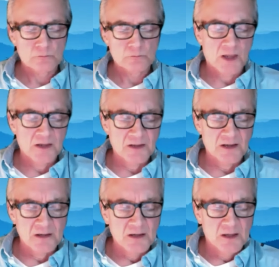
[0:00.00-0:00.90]

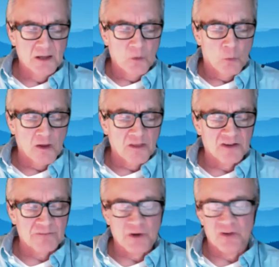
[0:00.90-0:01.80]
And one of the
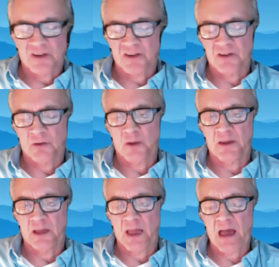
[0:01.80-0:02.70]
experiences that
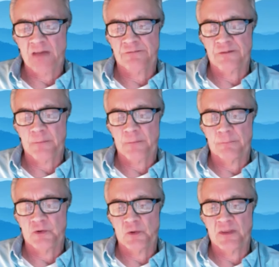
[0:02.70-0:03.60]
we had from
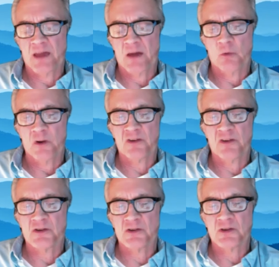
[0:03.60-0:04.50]
doing that
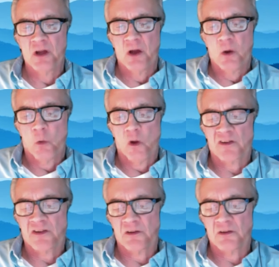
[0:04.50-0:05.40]
research
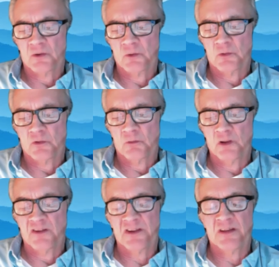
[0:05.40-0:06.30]
was to
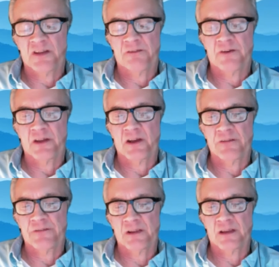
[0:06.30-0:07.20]
really see very
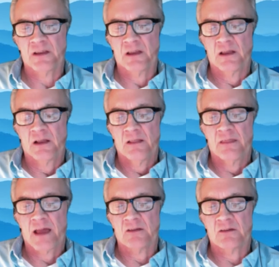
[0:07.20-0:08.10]
carefully
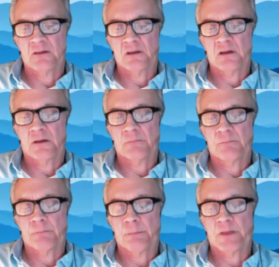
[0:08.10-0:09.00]
that
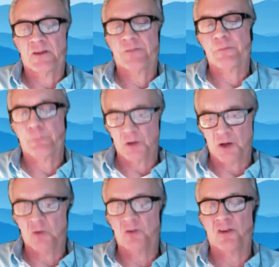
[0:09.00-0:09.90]
the different
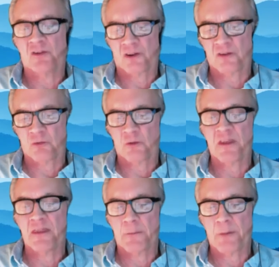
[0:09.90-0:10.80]
political districts
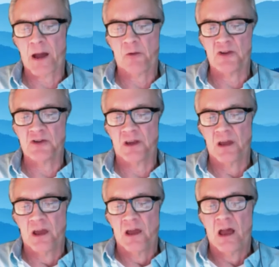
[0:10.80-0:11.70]
within that bioregion
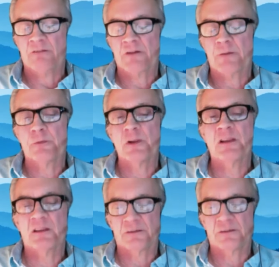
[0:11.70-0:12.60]
have
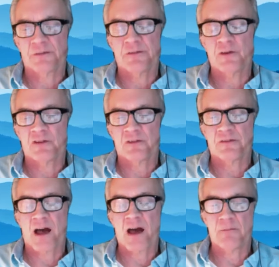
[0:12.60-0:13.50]
completely different views of
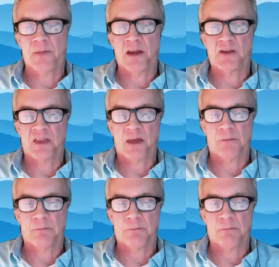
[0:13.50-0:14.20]
how to manage that